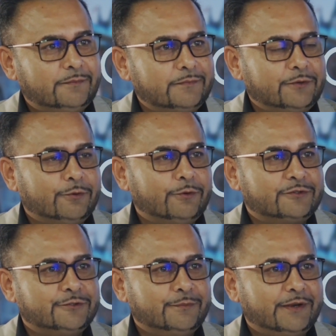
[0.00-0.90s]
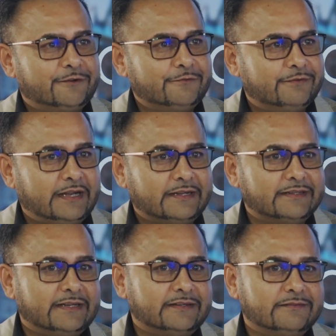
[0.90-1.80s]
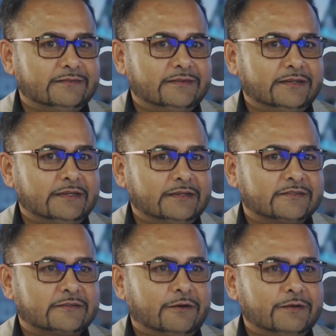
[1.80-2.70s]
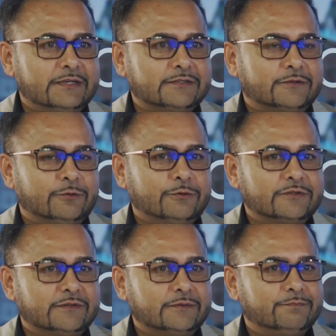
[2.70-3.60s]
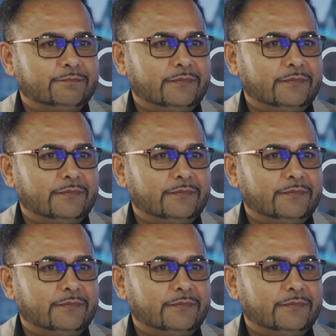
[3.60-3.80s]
your 2-bedroom flat, then it's going to cause a